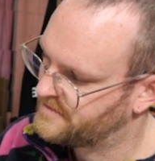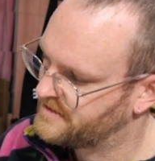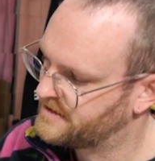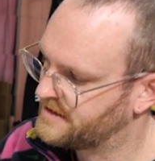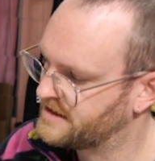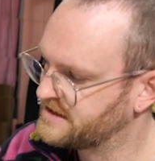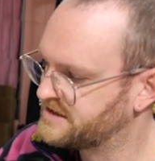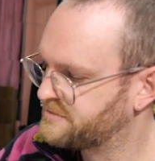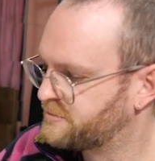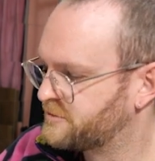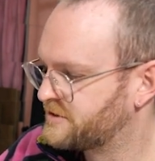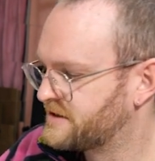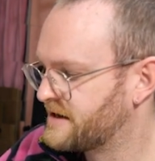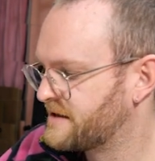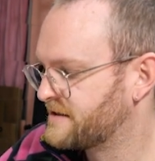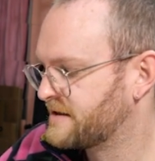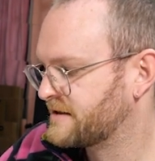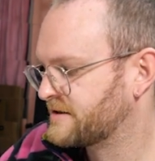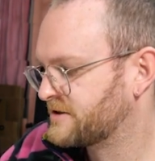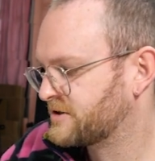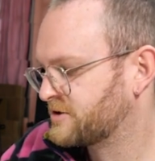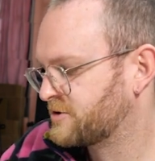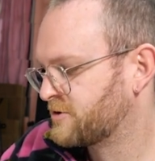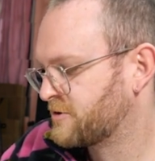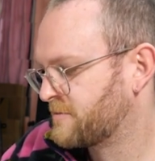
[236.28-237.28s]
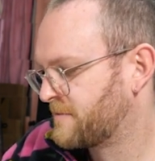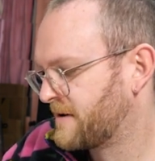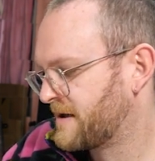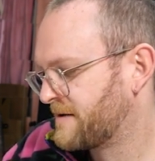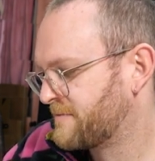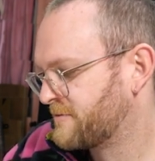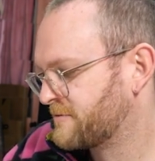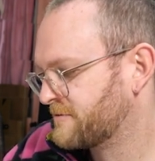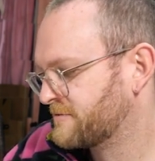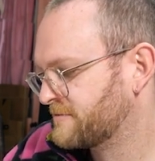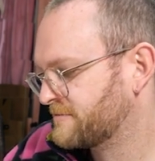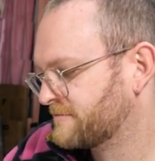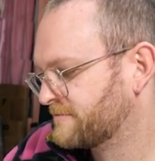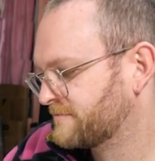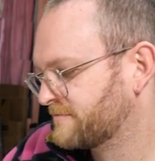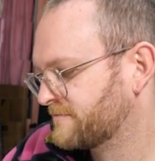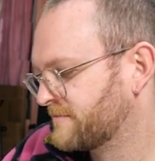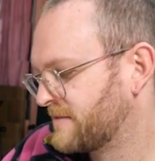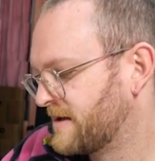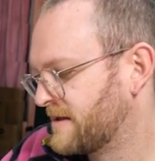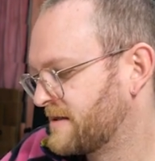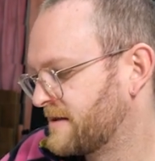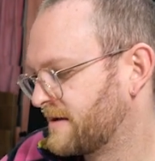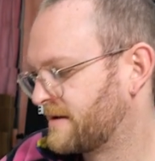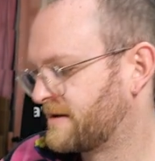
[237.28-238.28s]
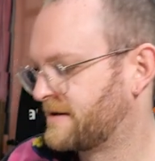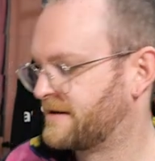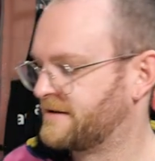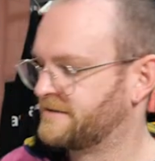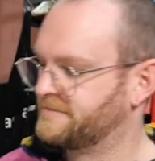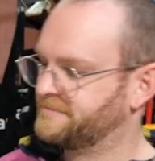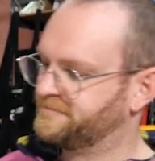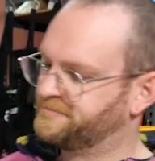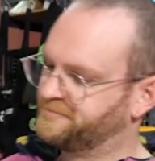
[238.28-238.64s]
Let's pretend there's 2 people in the car.